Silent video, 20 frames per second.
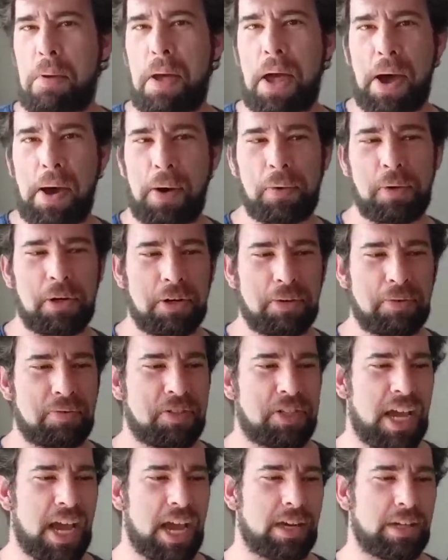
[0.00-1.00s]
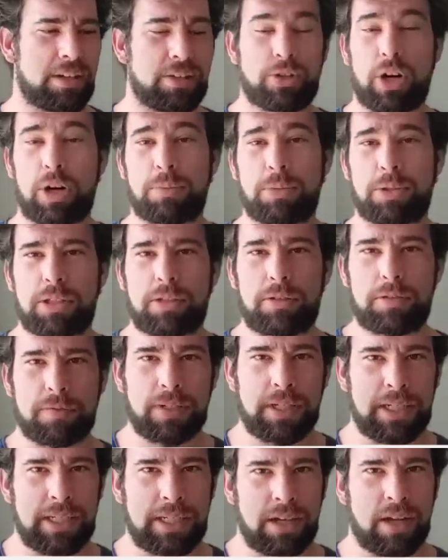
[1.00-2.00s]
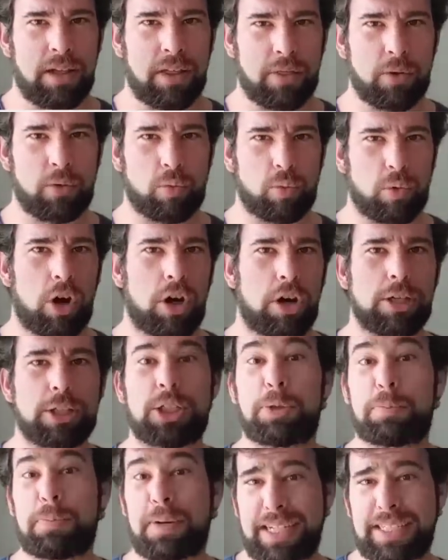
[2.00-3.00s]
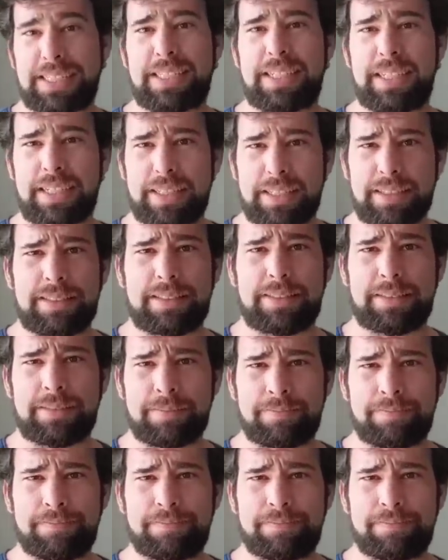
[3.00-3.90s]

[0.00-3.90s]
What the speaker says: out of 10 in terms of the raw spiciness.